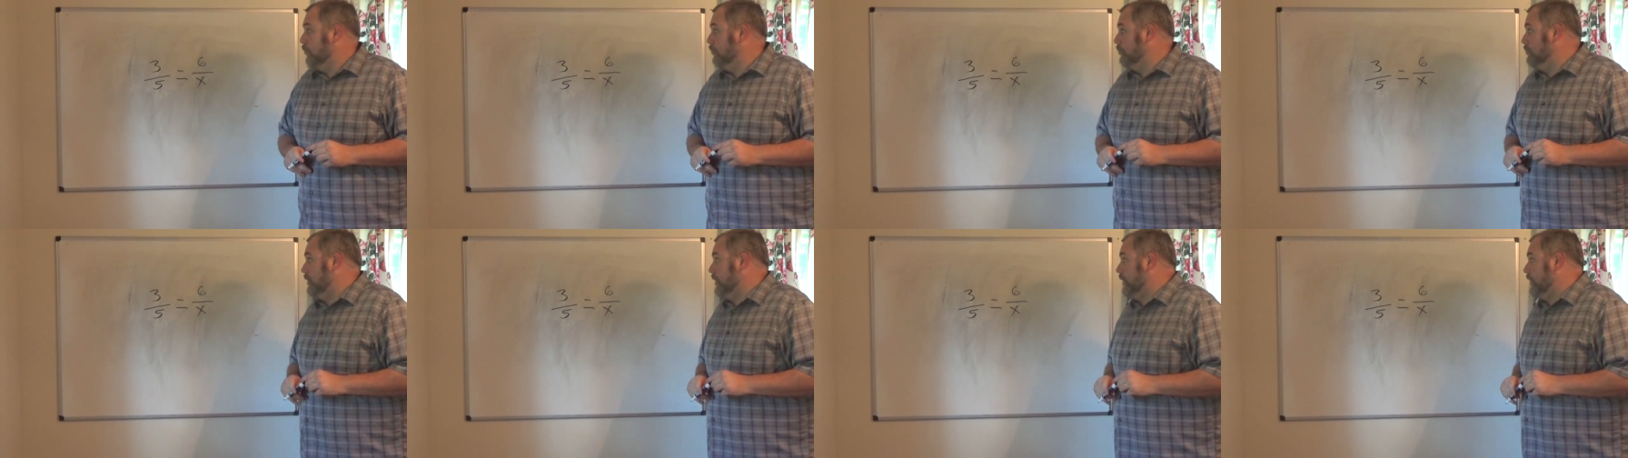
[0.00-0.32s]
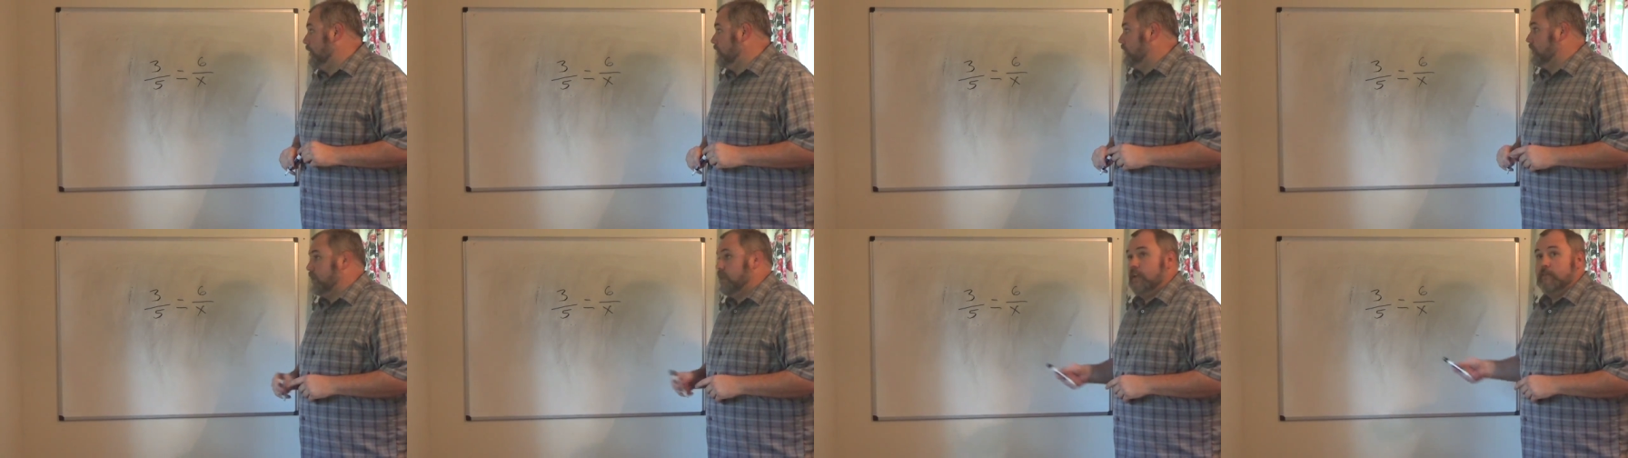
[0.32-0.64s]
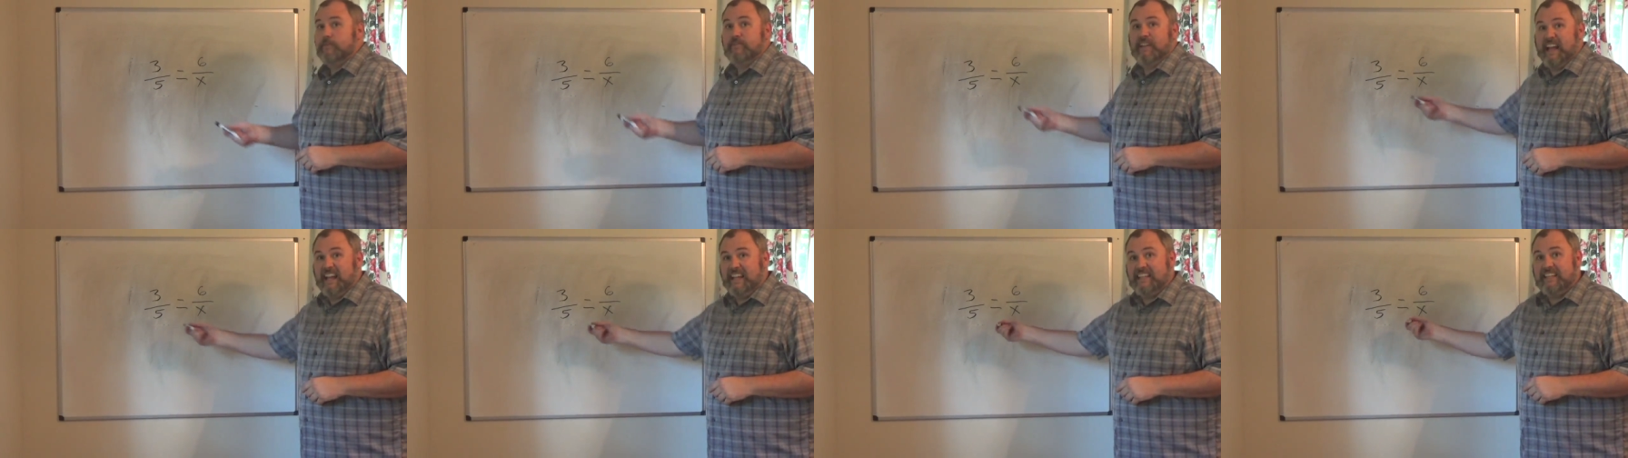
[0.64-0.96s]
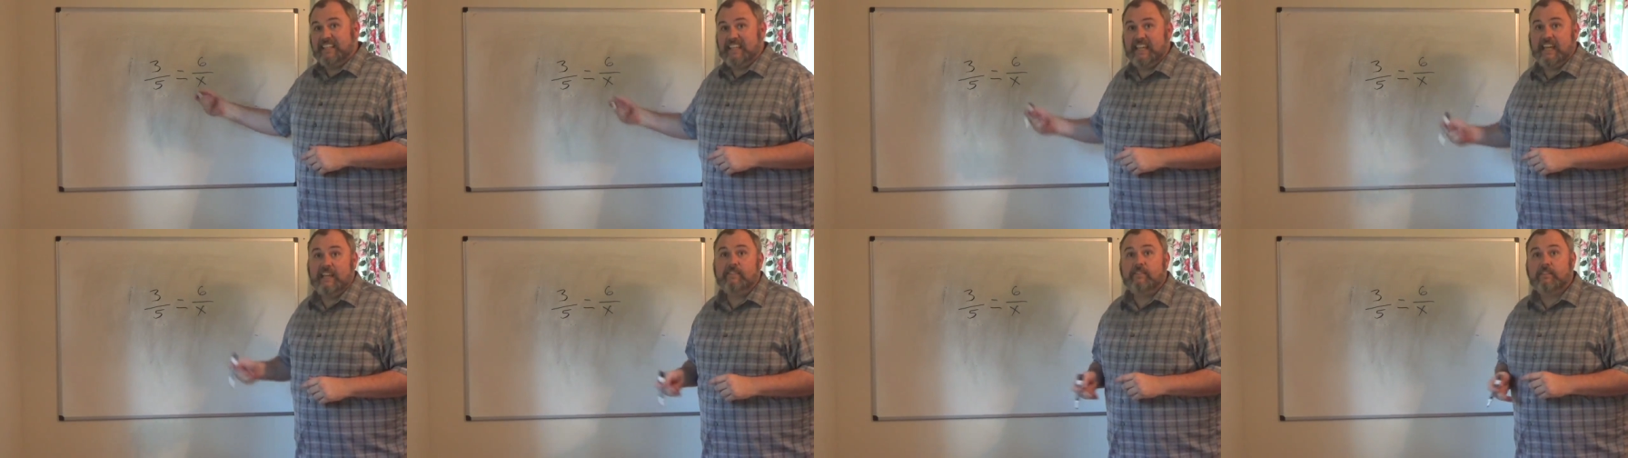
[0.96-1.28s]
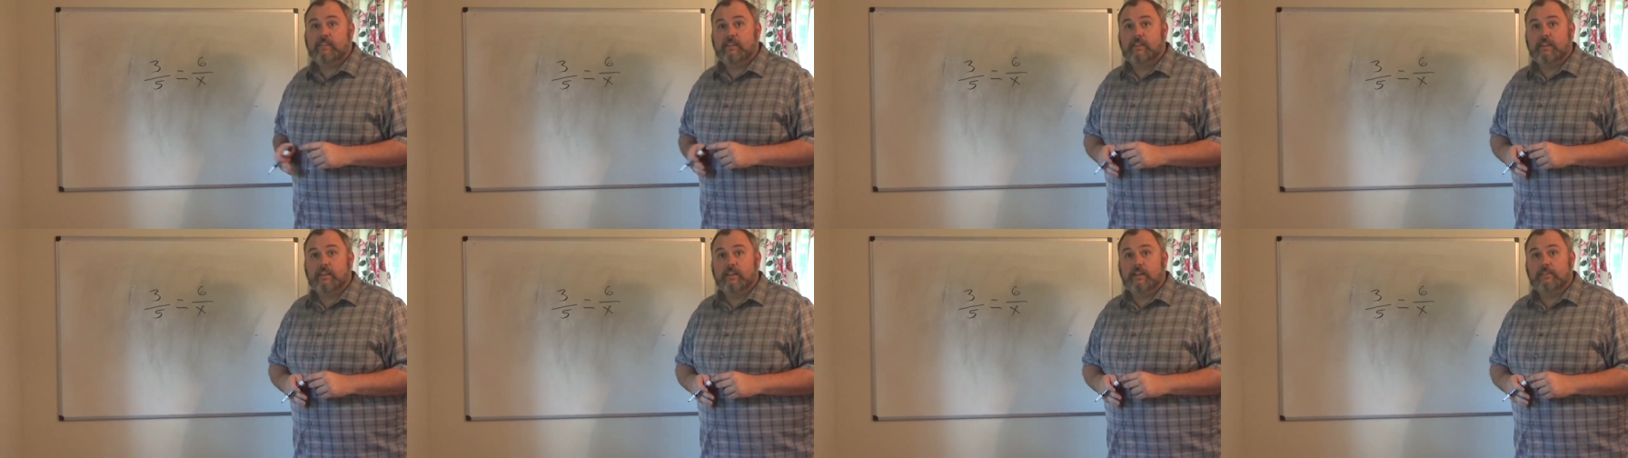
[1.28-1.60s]
But if I give
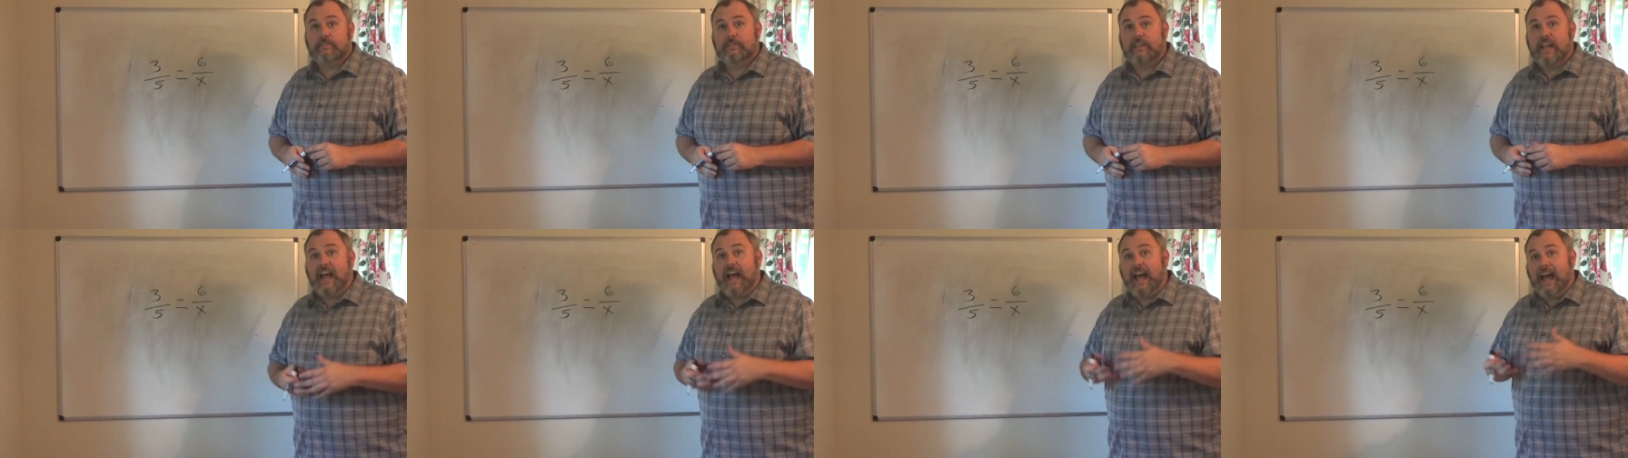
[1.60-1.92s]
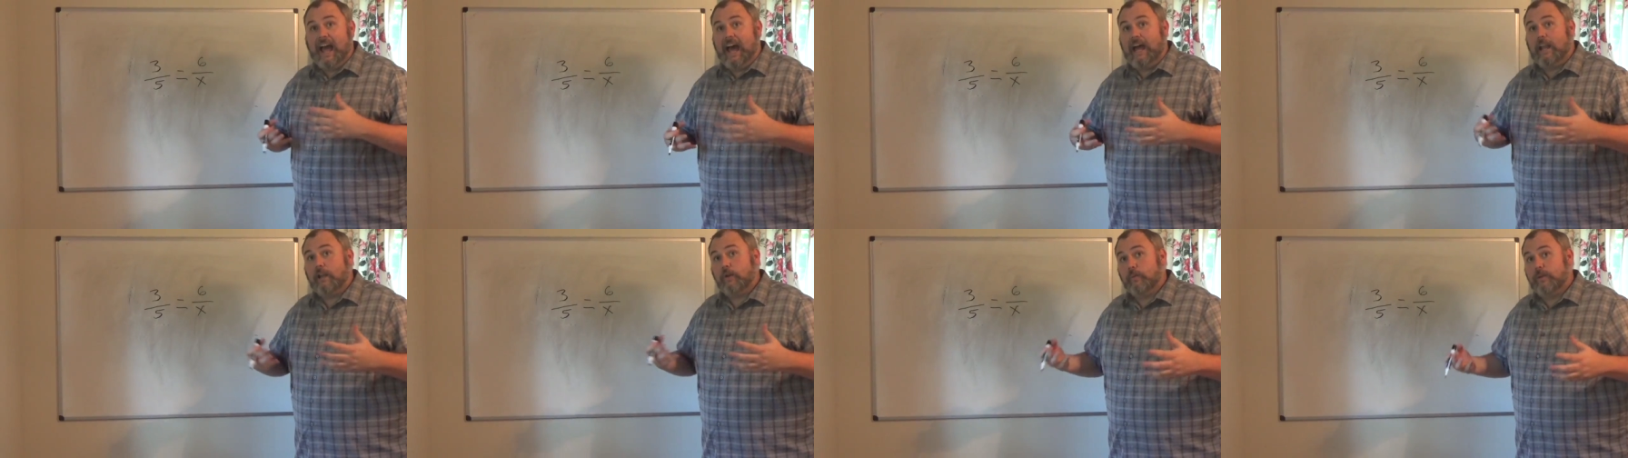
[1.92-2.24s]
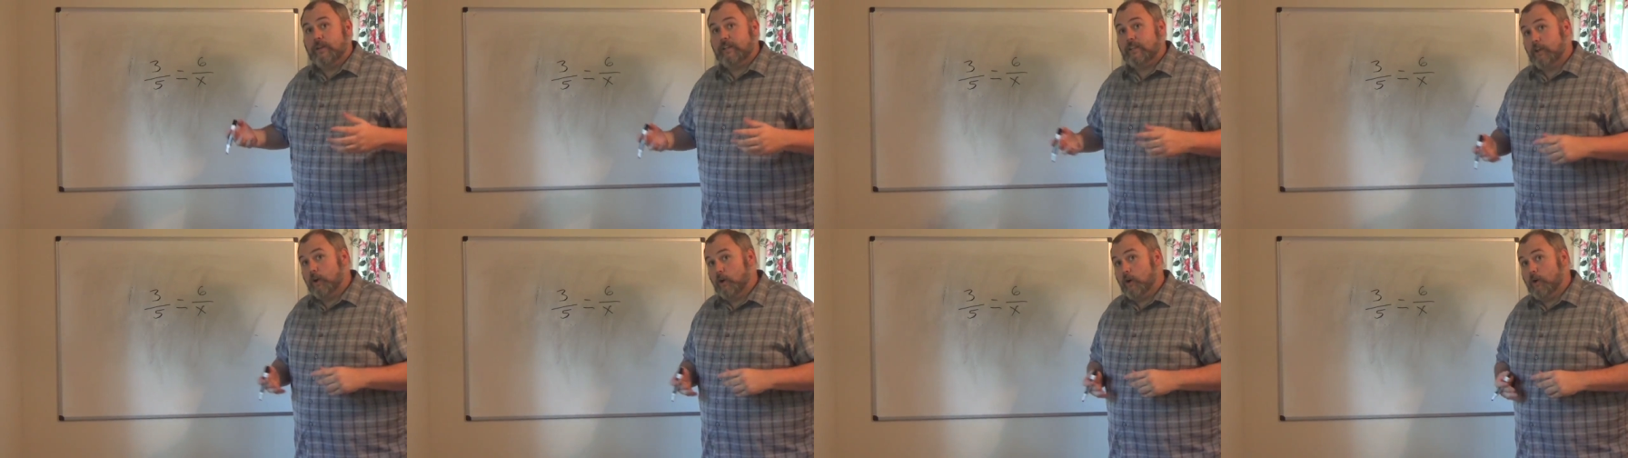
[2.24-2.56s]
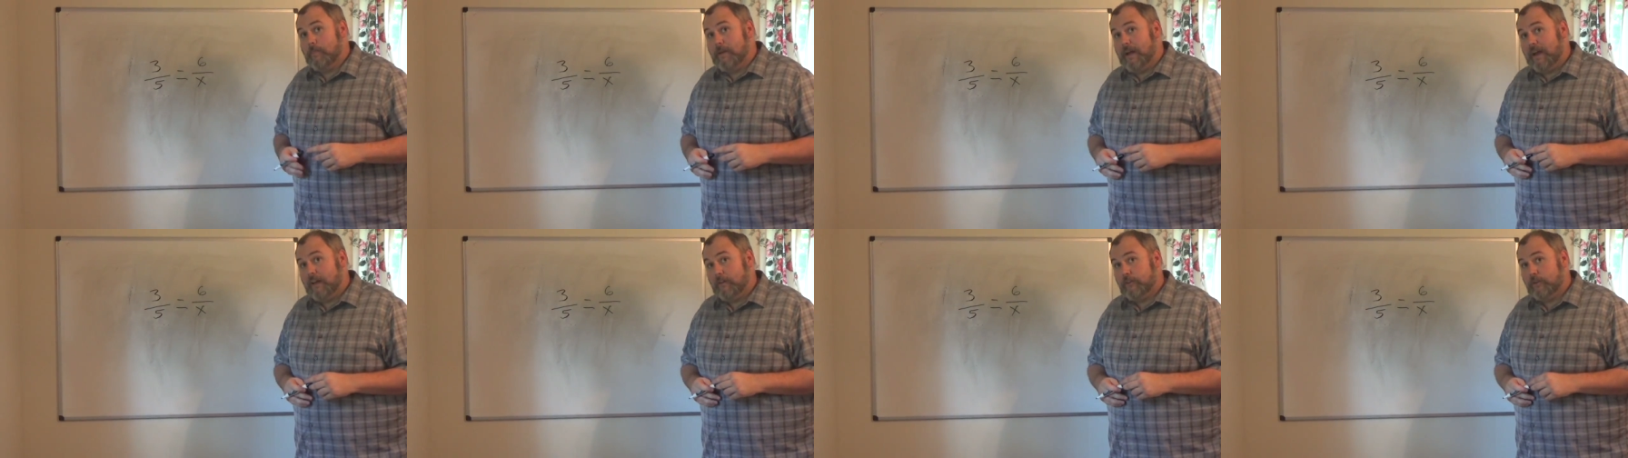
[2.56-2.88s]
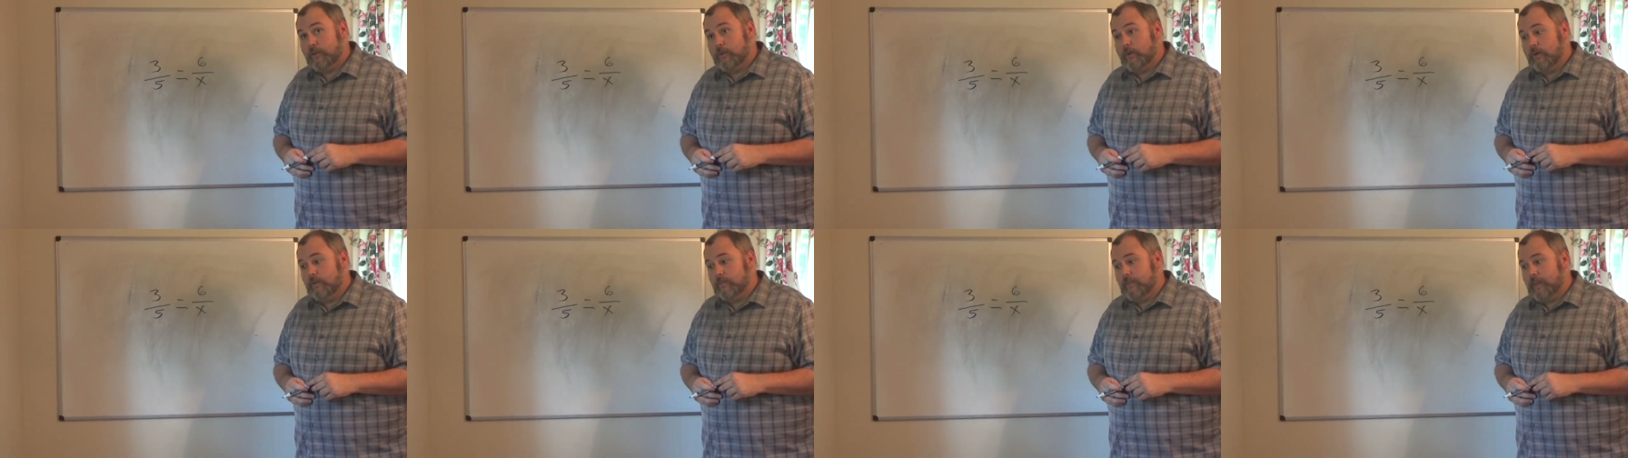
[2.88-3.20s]
you this, how do we go about
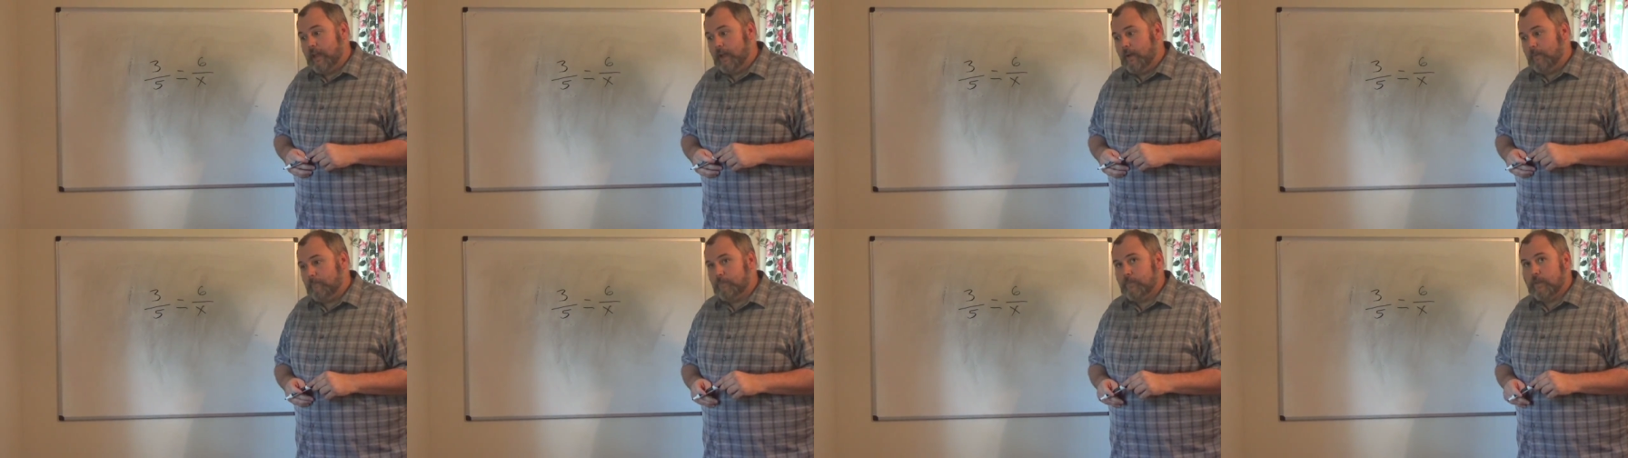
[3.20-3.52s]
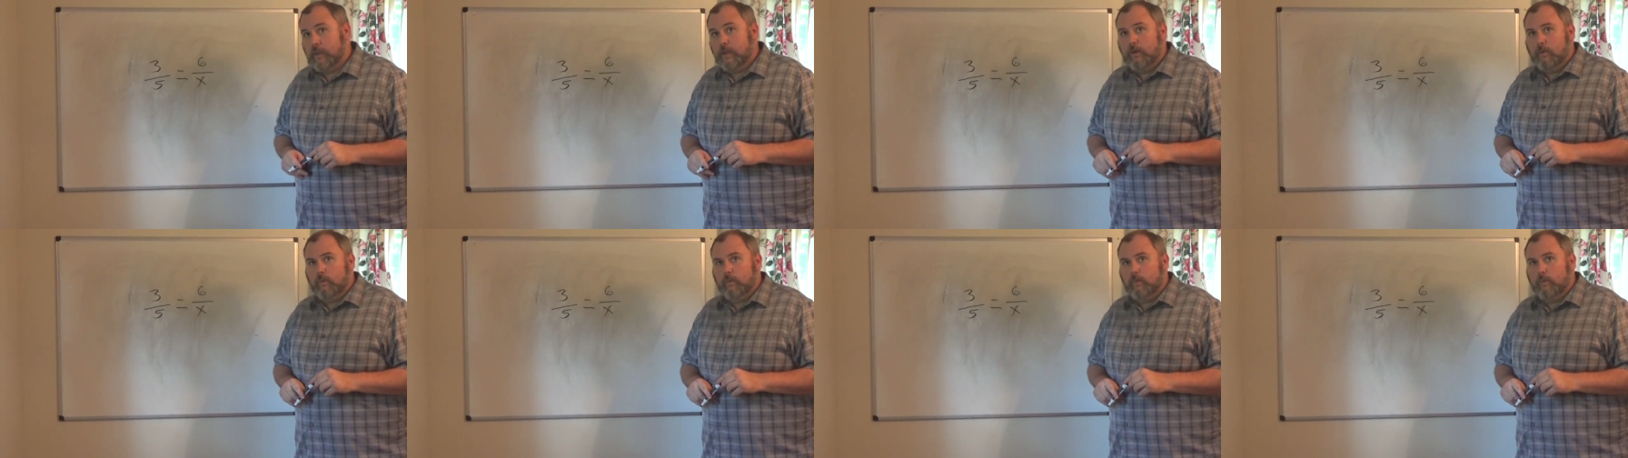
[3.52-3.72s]
doing that?